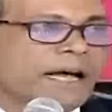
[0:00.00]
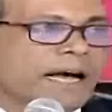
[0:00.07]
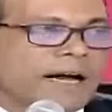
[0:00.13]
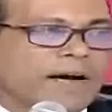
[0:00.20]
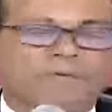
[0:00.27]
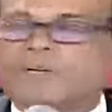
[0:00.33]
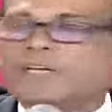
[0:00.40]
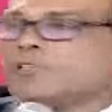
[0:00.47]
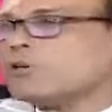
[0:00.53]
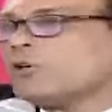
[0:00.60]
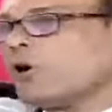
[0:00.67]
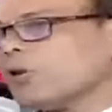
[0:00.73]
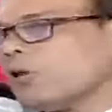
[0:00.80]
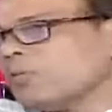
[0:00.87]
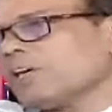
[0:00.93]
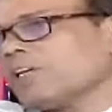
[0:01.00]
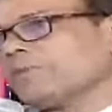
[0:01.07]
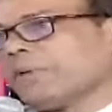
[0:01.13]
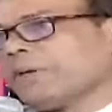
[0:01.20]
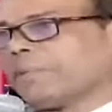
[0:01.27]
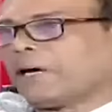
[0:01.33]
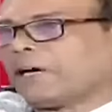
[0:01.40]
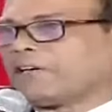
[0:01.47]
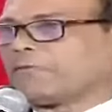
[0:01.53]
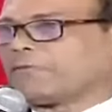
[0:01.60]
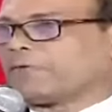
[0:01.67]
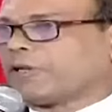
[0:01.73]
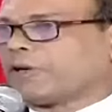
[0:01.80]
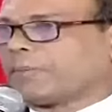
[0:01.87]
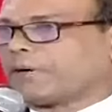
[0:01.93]
And we should always be
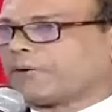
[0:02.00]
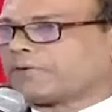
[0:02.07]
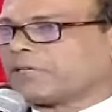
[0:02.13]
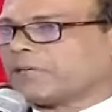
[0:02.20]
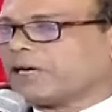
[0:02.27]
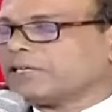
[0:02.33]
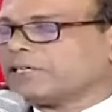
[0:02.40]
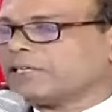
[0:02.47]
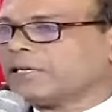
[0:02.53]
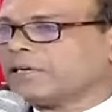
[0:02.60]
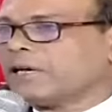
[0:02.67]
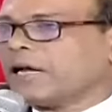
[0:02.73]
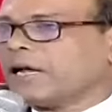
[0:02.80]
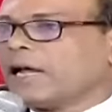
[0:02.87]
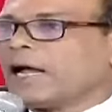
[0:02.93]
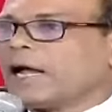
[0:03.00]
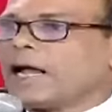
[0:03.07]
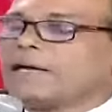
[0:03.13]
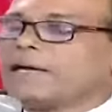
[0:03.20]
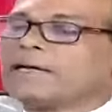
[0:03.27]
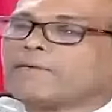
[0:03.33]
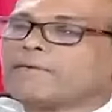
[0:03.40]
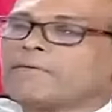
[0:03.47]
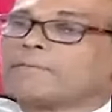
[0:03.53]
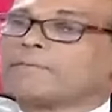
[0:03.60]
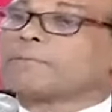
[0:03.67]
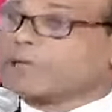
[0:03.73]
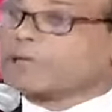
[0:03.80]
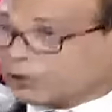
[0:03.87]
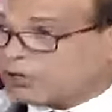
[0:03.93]
mindful about that.
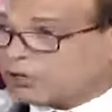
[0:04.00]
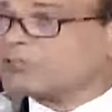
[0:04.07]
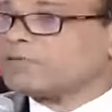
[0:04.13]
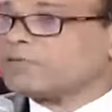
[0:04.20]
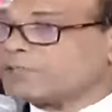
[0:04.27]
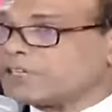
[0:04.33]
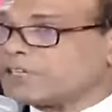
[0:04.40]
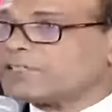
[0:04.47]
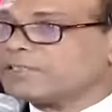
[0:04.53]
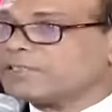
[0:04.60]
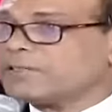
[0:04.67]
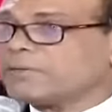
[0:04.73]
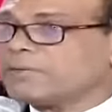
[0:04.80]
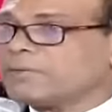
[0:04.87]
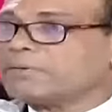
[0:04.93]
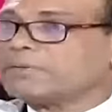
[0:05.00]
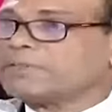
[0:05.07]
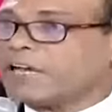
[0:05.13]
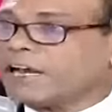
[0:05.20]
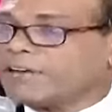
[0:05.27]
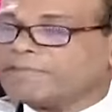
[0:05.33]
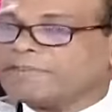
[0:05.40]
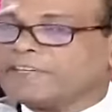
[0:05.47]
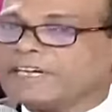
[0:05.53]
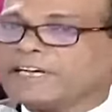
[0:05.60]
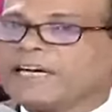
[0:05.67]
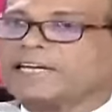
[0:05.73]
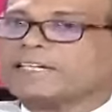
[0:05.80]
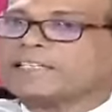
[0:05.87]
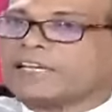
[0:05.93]
And because of this,
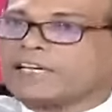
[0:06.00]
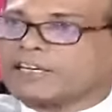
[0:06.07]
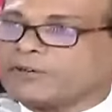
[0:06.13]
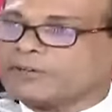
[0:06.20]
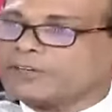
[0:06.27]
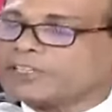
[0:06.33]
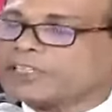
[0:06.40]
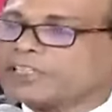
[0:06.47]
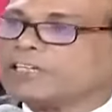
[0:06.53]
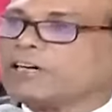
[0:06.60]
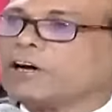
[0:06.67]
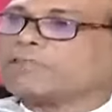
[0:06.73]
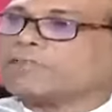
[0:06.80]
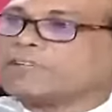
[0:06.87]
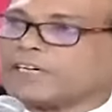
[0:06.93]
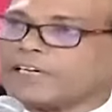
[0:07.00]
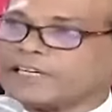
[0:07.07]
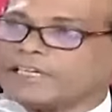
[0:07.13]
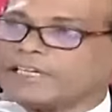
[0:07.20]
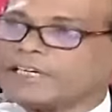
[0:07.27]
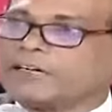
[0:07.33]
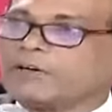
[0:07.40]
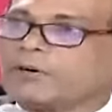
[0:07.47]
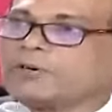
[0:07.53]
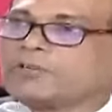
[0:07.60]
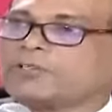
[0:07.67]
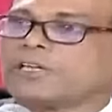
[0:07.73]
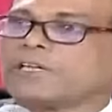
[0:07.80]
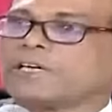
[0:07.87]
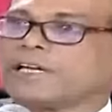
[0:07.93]
safety and security of the Indian
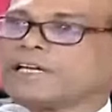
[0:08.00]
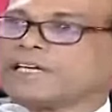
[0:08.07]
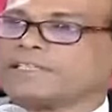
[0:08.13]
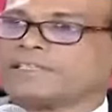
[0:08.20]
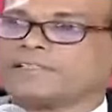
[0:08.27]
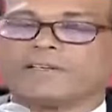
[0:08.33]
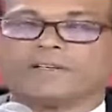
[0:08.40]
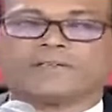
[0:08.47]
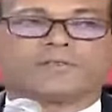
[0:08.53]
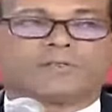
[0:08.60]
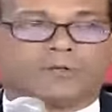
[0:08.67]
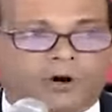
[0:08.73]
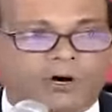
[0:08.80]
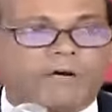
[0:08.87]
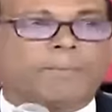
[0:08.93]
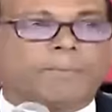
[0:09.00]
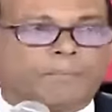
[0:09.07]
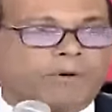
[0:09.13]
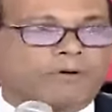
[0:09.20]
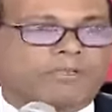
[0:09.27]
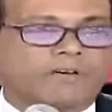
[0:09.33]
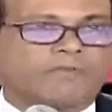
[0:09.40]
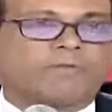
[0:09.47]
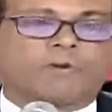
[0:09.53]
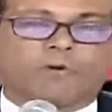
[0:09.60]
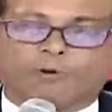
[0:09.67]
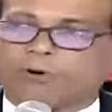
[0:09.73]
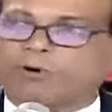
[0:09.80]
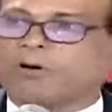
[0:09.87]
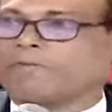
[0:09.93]
Ocean is so important for
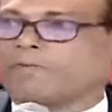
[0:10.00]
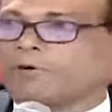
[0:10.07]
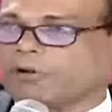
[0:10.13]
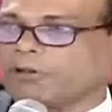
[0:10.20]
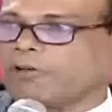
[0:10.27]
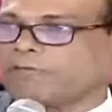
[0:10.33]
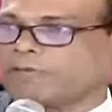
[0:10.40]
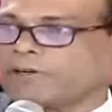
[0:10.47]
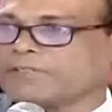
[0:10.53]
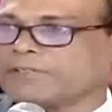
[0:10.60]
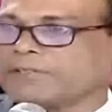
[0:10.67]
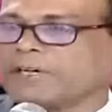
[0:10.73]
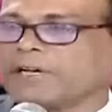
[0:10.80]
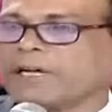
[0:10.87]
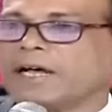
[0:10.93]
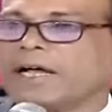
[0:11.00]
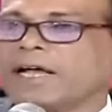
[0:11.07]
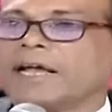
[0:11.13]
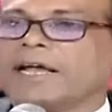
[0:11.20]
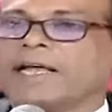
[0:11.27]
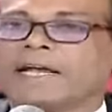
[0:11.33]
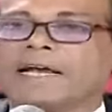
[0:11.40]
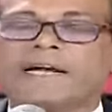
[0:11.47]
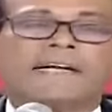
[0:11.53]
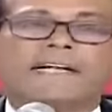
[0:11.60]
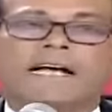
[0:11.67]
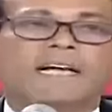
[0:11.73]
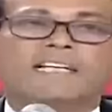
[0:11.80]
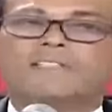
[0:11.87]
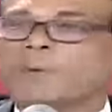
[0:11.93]
all of us.
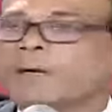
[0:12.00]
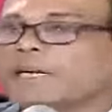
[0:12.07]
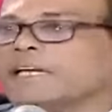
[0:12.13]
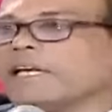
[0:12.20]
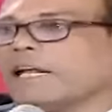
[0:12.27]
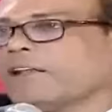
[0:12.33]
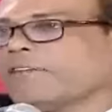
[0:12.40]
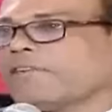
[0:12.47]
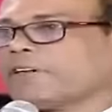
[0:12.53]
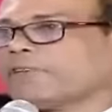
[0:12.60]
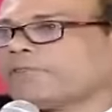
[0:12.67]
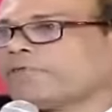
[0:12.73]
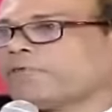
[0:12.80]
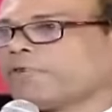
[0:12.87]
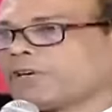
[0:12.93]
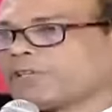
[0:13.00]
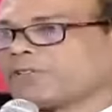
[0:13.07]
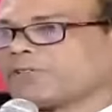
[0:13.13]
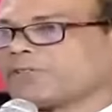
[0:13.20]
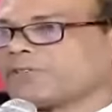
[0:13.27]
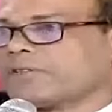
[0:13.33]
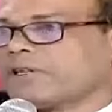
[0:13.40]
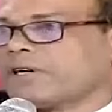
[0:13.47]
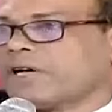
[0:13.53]
India is very relevant for us.